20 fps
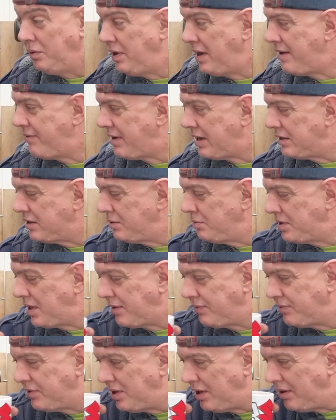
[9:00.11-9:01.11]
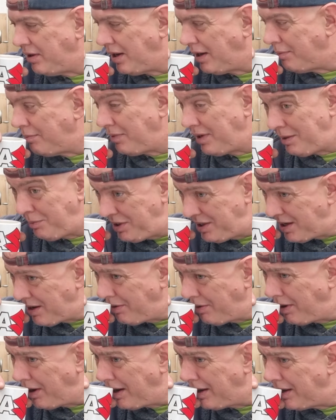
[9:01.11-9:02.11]
had some stuff turn up. Let me show
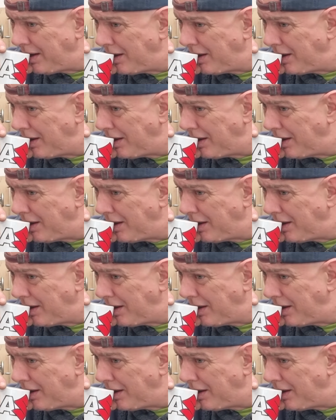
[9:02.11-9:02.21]
you.